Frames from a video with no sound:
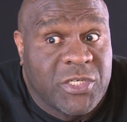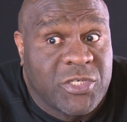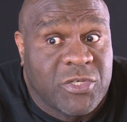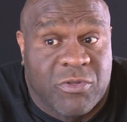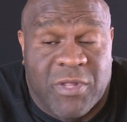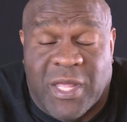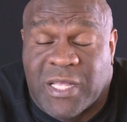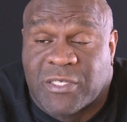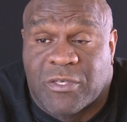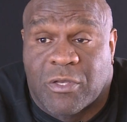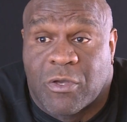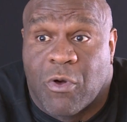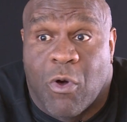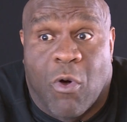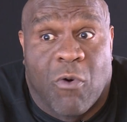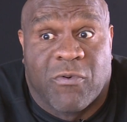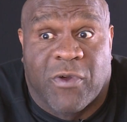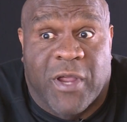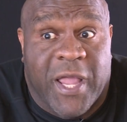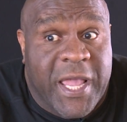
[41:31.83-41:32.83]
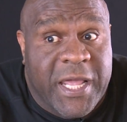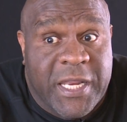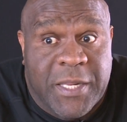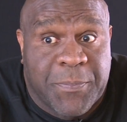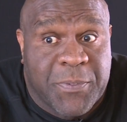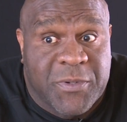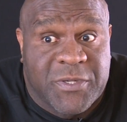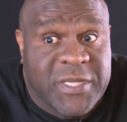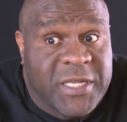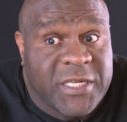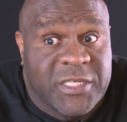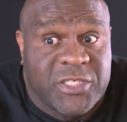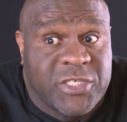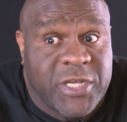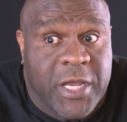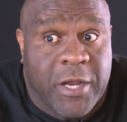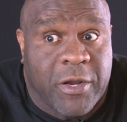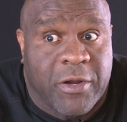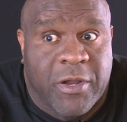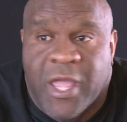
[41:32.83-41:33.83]
So that's over 80%
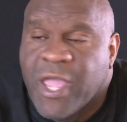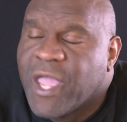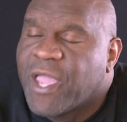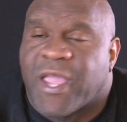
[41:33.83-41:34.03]
share.